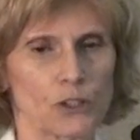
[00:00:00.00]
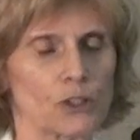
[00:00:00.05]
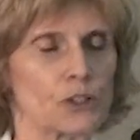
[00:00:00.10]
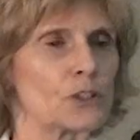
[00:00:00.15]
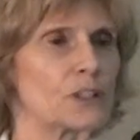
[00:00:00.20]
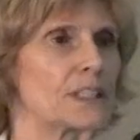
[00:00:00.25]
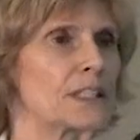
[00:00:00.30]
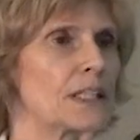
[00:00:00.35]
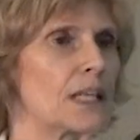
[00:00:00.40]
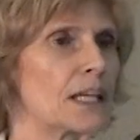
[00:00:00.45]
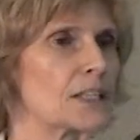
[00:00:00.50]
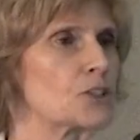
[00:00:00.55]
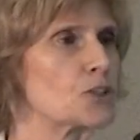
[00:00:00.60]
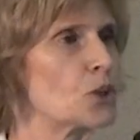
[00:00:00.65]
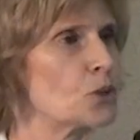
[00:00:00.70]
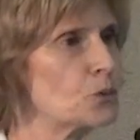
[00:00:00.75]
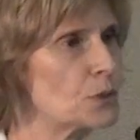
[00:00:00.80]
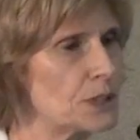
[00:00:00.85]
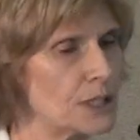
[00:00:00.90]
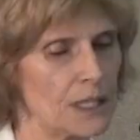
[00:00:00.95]
were looking at.
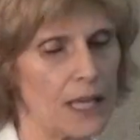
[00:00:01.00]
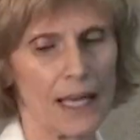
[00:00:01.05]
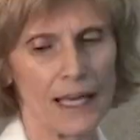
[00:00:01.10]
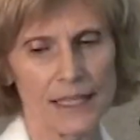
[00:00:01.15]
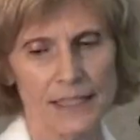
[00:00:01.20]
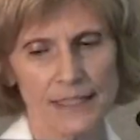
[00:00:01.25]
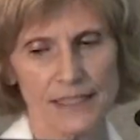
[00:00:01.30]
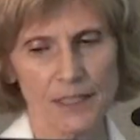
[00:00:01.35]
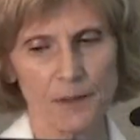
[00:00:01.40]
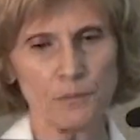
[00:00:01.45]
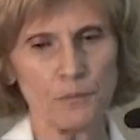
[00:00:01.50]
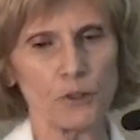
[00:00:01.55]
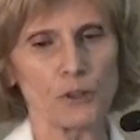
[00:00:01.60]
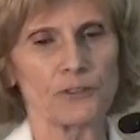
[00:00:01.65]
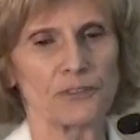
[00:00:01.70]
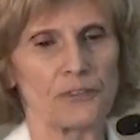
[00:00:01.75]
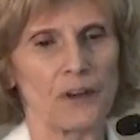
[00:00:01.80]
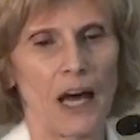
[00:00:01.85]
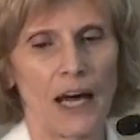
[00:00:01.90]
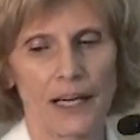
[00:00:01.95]
So we
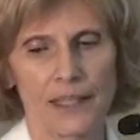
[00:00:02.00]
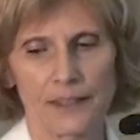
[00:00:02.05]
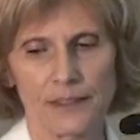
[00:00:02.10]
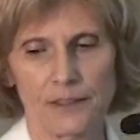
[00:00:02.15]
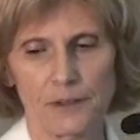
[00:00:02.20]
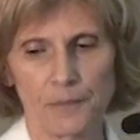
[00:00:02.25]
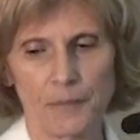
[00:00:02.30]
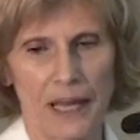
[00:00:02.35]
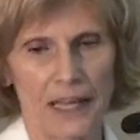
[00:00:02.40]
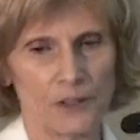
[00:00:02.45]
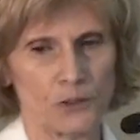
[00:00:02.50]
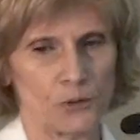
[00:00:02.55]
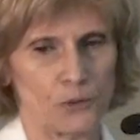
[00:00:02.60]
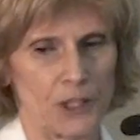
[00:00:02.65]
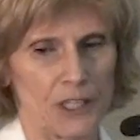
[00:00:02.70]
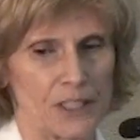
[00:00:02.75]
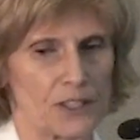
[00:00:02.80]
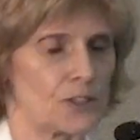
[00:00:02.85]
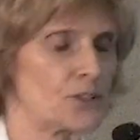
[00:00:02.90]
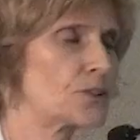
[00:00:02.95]
simplified the
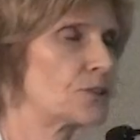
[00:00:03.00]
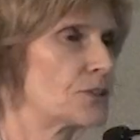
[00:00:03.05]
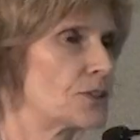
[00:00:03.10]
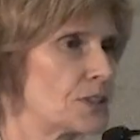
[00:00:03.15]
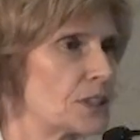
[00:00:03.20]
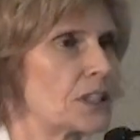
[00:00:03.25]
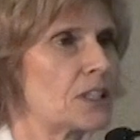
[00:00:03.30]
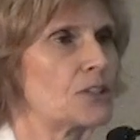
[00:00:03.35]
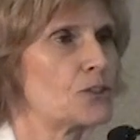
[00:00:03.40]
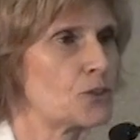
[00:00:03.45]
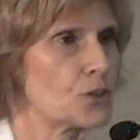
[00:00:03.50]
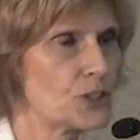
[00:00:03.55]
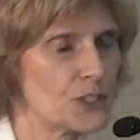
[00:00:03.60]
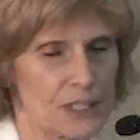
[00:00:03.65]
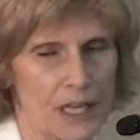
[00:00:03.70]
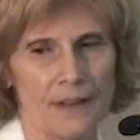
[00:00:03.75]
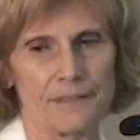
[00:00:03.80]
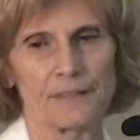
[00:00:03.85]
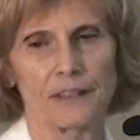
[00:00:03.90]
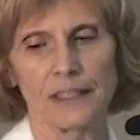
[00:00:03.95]
pathways to six or
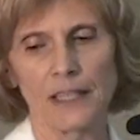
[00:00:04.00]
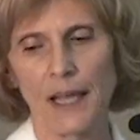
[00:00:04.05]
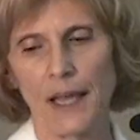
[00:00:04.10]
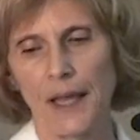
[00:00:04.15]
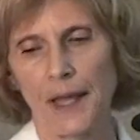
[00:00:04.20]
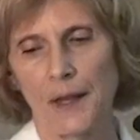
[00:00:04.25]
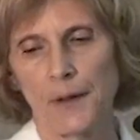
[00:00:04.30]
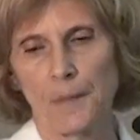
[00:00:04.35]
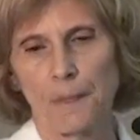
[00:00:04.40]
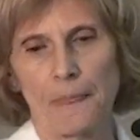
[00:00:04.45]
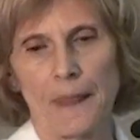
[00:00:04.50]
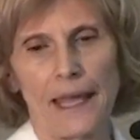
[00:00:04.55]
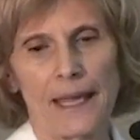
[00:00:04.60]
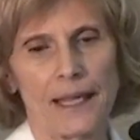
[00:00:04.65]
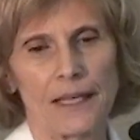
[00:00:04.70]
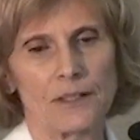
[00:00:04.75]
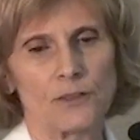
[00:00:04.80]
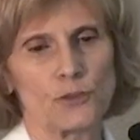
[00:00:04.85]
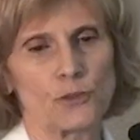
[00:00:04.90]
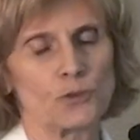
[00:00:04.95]
seven.
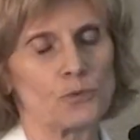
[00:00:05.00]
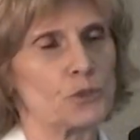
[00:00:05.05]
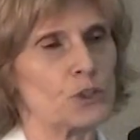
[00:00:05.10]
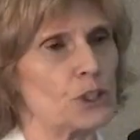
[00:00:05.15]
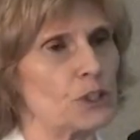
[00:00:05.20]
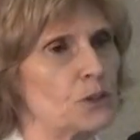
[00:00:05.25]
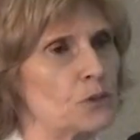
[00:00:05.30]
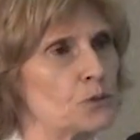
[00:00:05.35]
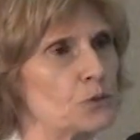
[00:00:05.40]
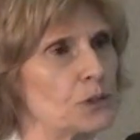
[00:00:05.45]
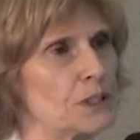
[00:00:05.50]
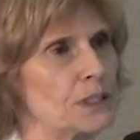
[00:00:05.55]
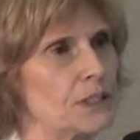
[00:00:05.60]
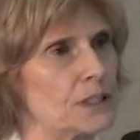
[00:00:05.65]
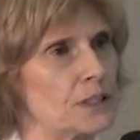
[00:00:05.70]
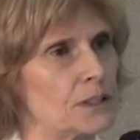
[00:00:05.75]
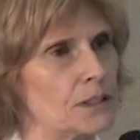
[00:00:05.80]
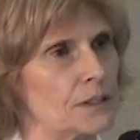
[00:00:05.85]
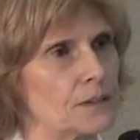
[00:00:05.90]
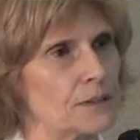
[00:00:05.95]
And we,
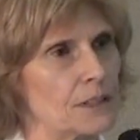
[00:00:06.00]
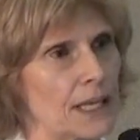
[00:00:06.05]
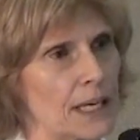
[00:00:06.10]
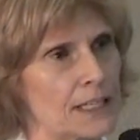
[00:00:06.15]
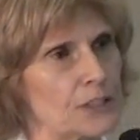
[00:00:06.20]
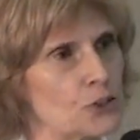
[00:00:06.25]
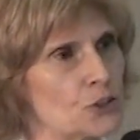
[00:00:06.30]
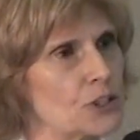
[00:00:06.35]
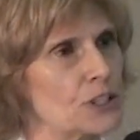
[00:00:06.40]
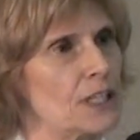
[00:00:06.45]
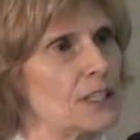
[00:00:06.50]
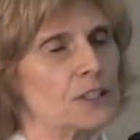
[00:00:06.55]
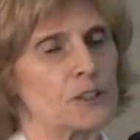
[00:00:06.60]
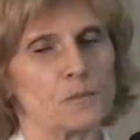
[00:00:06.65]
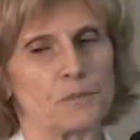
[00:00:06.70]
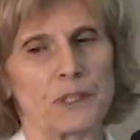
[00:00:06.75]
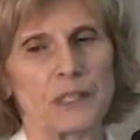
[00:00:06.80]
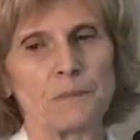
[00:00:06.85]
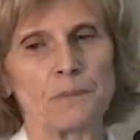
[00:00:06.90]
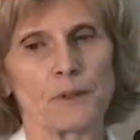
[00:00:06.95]
we
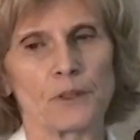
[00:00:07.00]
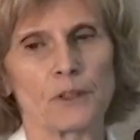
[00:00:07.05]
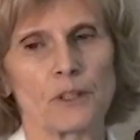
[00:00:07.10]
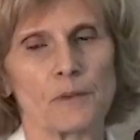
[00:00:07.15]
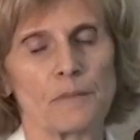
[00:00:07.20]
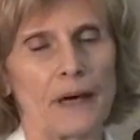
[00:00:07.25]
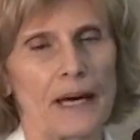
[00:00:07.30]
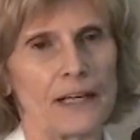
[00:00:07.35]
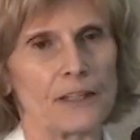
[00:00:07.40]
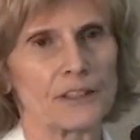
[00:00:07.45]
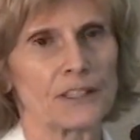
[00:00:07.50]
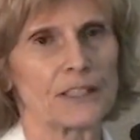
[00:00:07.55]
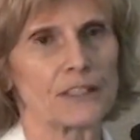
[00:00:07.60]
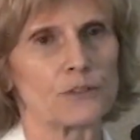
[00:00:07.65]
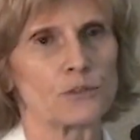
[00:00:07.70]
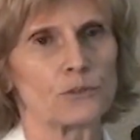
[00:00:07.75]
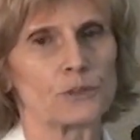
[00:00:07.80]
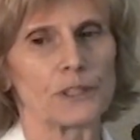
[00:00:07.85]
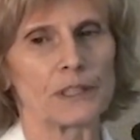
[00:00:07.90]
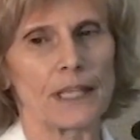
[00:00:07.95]
educated people about
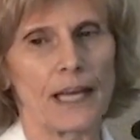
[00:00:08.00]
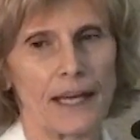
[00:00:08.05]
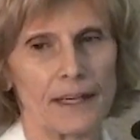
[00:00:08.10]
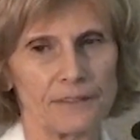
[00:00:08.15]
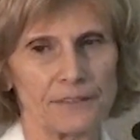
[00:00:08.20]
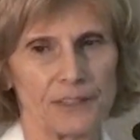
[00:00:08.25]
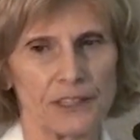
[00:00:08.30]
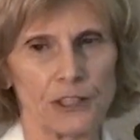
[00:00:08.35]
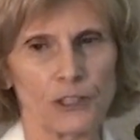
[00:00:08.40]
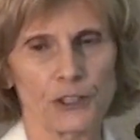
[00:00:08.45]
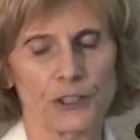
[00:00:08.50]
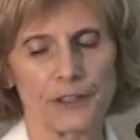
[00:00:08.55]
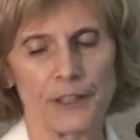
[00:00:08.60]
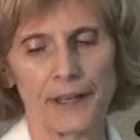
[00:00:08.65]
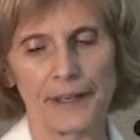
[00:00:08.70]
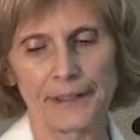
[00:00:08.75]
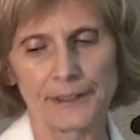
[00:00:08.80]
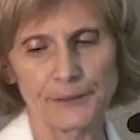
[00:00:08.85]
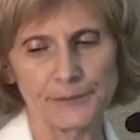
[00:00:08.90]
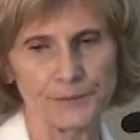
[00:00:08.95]
it. We have
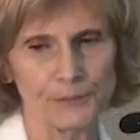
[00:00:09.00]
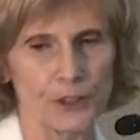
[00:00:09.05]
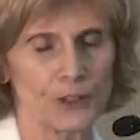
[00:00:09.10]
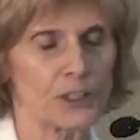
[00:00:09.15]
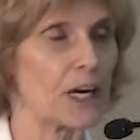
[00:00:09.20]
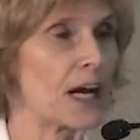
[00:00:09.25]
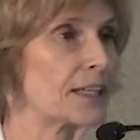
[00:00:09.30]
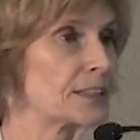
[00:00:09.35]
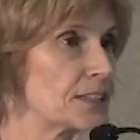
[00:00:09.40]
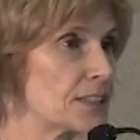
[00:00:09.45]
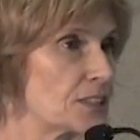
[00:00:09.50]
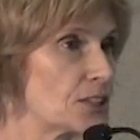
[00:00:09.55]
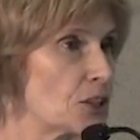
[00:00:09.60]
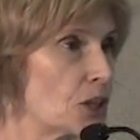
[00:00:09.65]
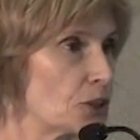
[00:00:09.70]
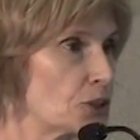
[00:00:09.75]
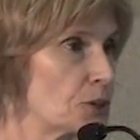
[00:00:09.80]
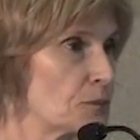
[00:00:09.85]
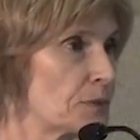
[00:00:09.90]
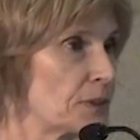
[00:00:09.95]
here um, a guidance
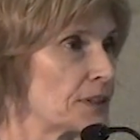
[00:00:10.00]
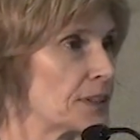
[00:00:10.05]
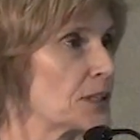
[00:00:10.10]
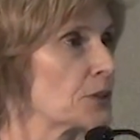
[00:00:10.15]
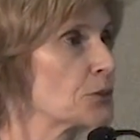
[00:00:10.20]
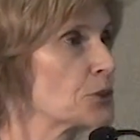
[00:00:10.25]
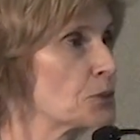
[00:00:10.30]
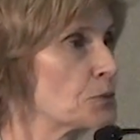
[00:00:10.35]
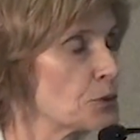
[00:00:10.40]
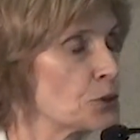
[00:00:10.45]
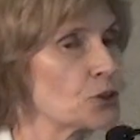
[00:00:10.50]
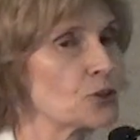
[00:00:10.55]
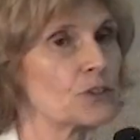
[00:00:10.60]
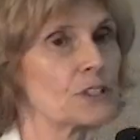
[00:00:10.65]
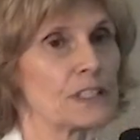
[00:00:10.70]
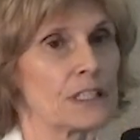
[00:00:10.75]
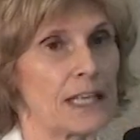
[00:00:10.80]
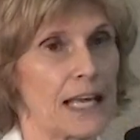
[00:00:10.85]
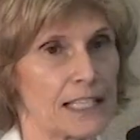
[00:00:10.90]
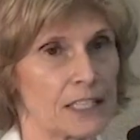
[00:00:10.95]
document that was
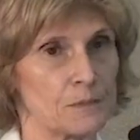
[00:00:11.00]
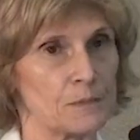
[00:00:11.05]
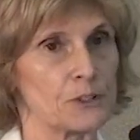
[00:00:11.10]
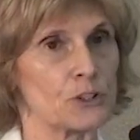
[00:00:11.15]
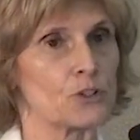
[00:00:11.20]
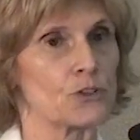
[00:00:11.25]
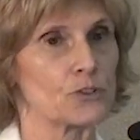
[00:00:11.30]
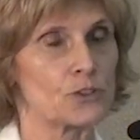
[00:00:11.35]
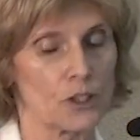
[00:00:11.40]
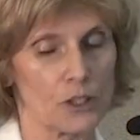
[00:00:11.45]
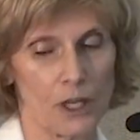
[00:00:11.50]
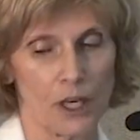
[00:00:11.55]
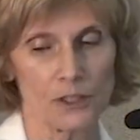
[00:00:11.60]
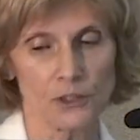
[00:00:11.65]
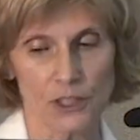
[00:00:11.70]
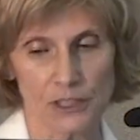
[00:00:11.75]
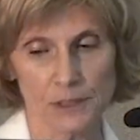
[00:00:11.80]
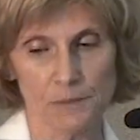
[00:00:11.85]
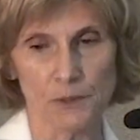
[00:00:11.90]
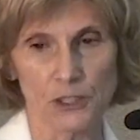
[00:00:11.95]
produced and has been used a
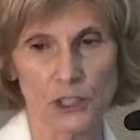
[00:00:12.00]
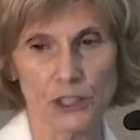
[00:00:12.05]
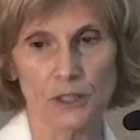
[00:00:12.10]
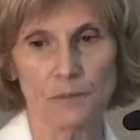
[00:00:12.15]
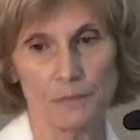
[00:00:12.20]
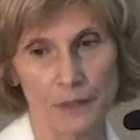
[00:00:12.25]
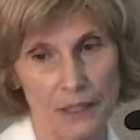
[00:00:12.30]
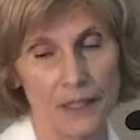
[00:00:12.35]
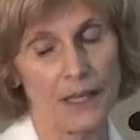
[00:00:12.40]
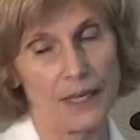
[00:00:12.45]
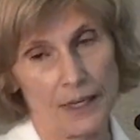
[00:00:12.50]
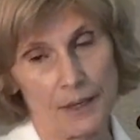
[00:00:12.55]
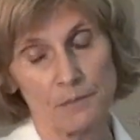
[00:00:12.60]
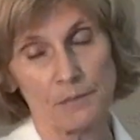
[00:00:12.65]
lot, especially by,